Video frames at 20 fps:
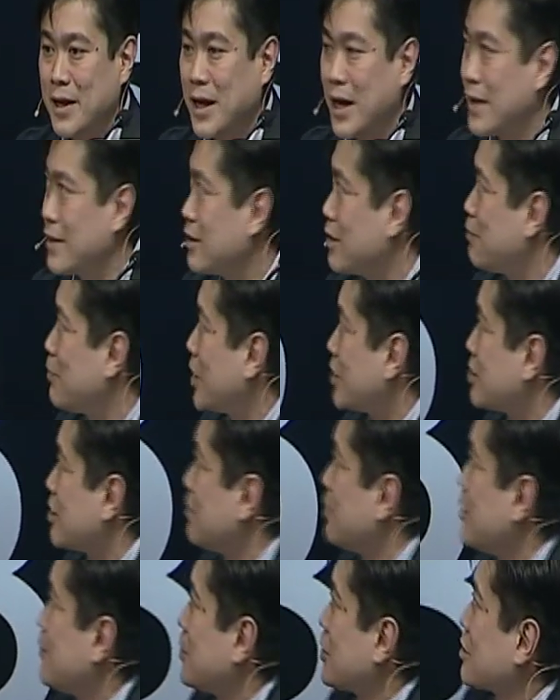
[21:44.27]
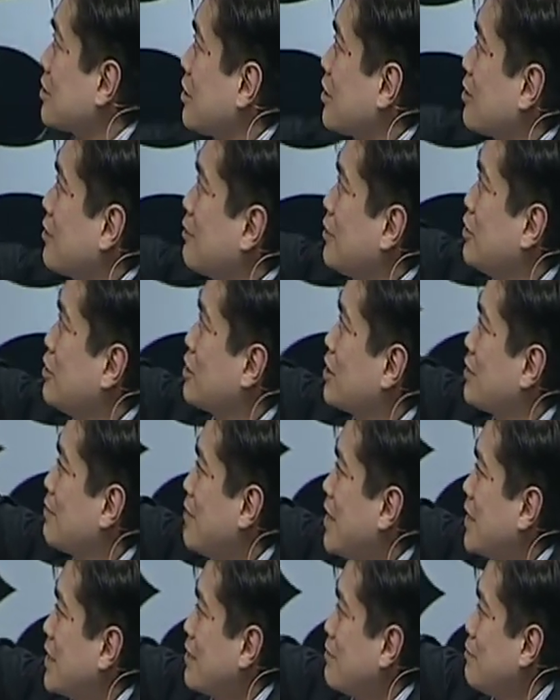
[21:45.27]
And then a bunch of people started
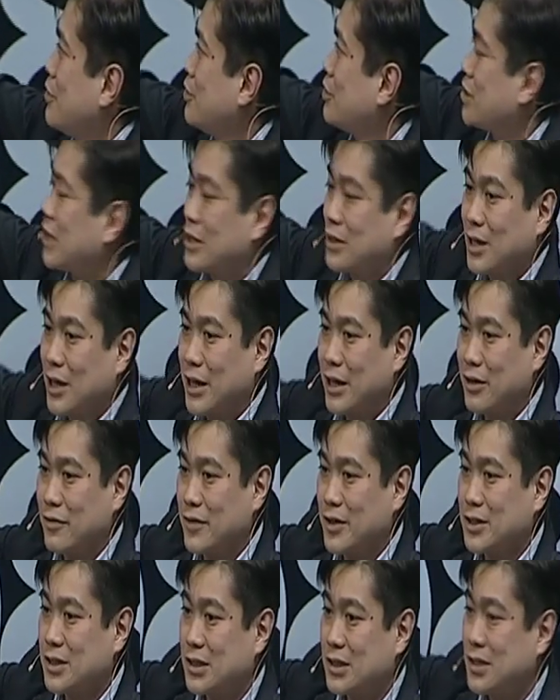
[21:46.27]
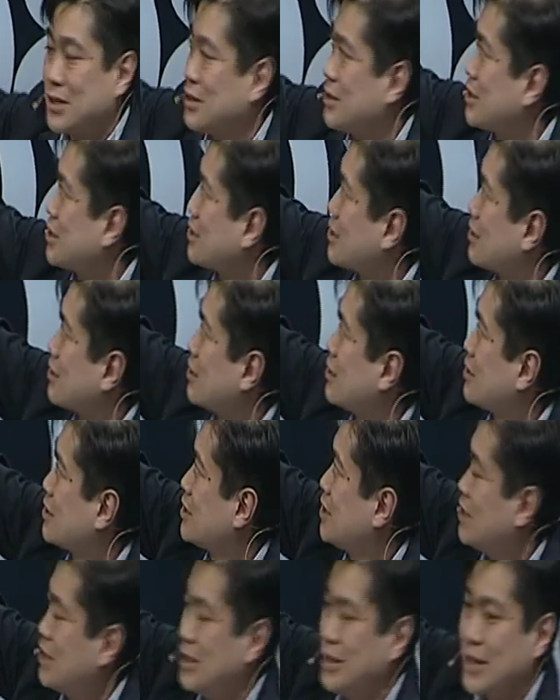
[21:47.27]
making music out of this, and so this
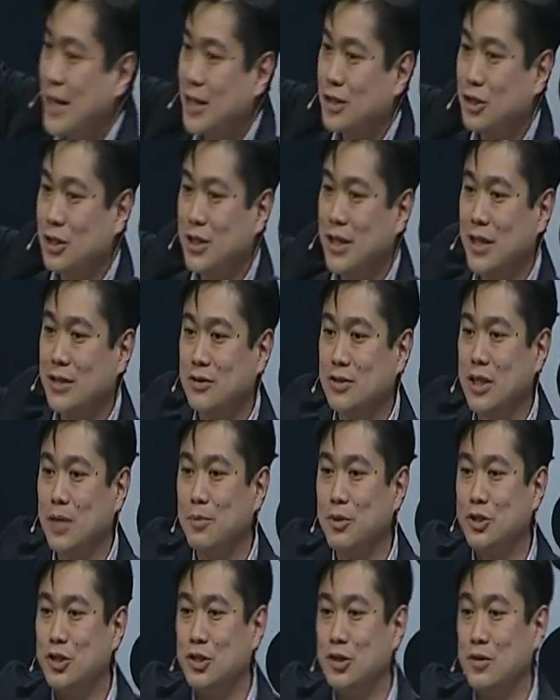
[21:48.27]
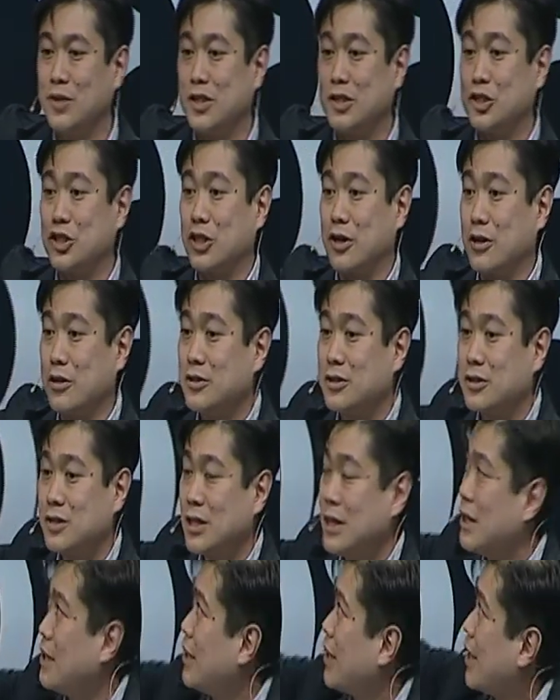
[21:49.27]
CD actually got to #2 on the charts,
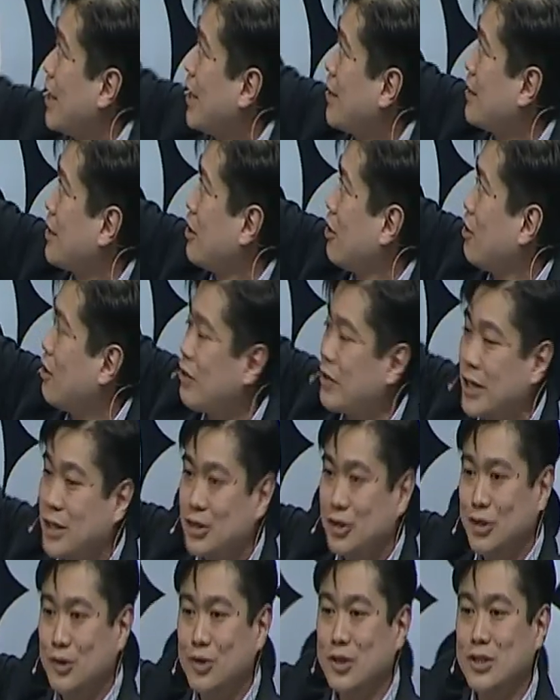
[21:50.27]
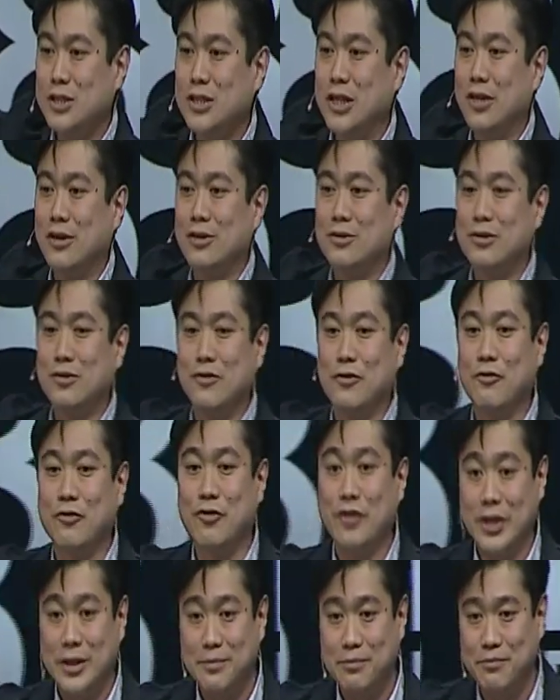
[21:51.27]
and they all get to use this character for
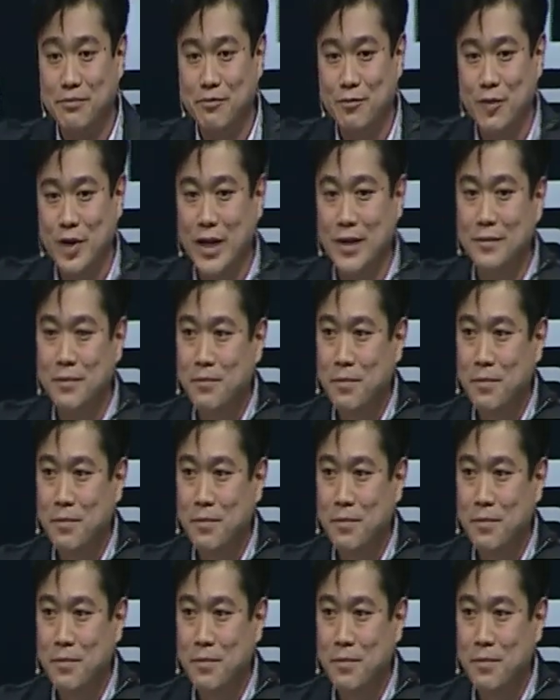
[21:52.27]
free, right?